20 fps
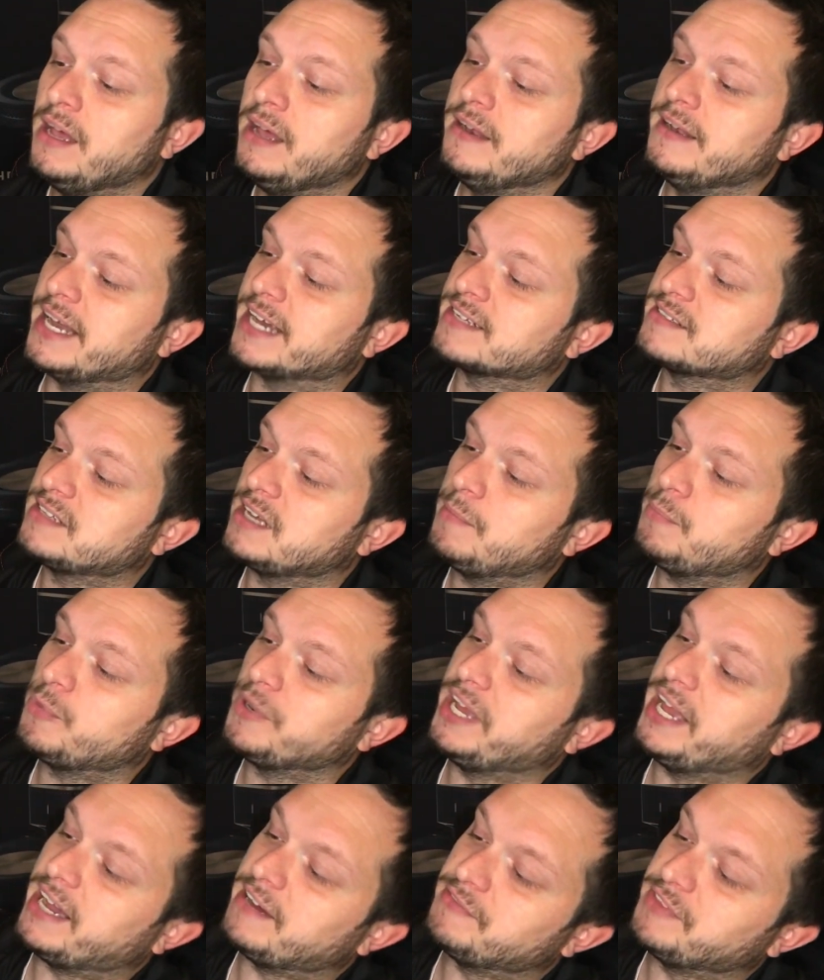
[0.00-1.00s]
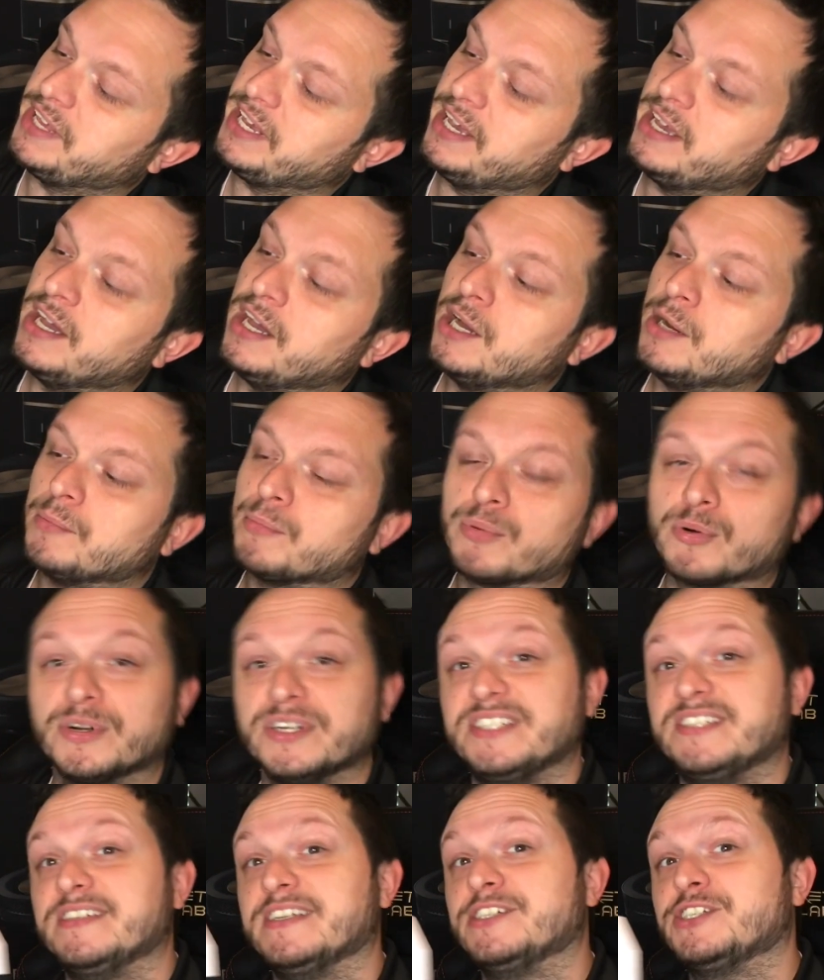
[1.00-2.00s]
Next up, we have the
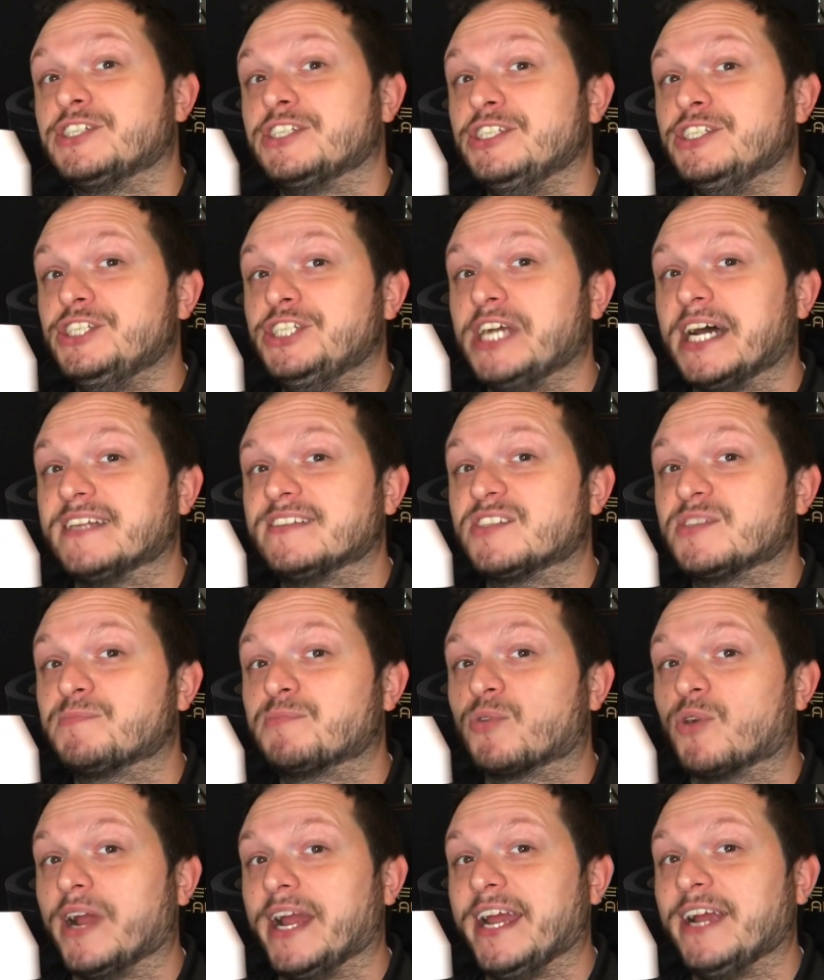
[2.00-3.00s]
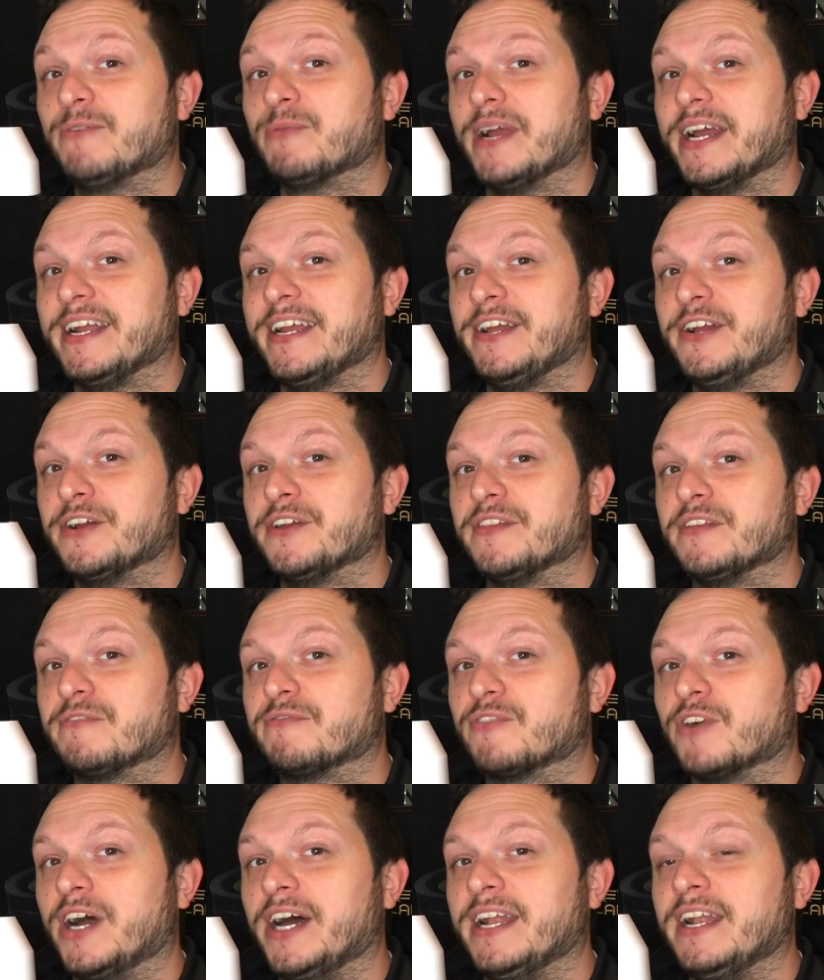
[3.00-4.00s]
Precision Jet Spray right here in the
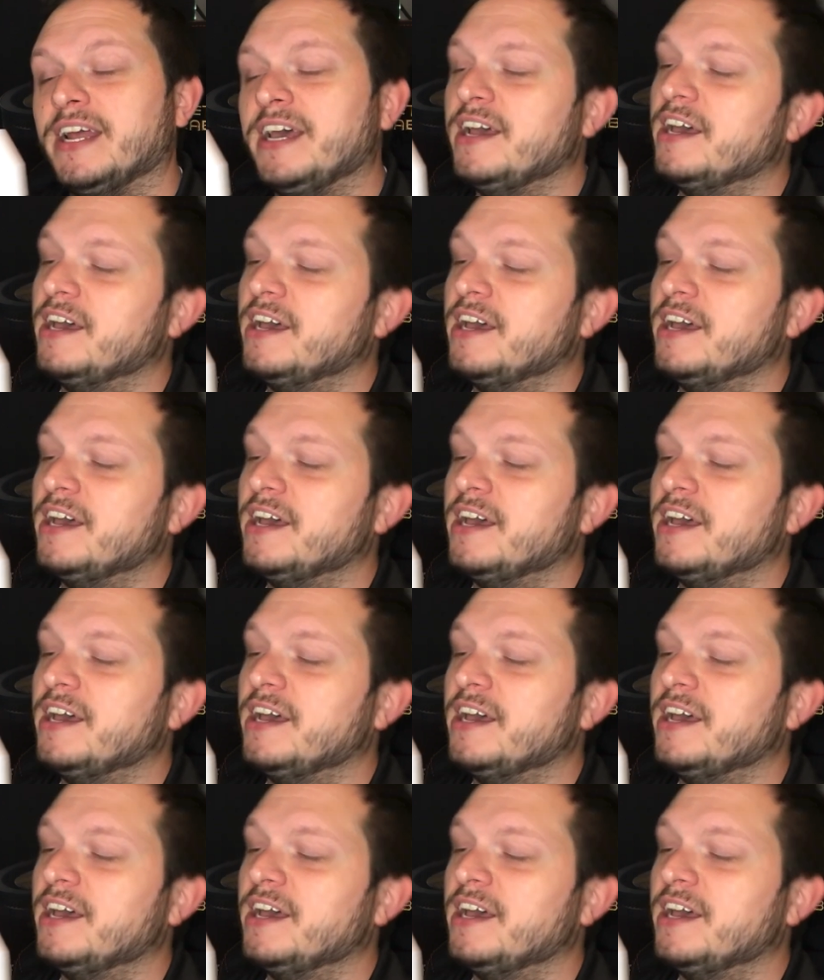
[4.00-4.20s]
front.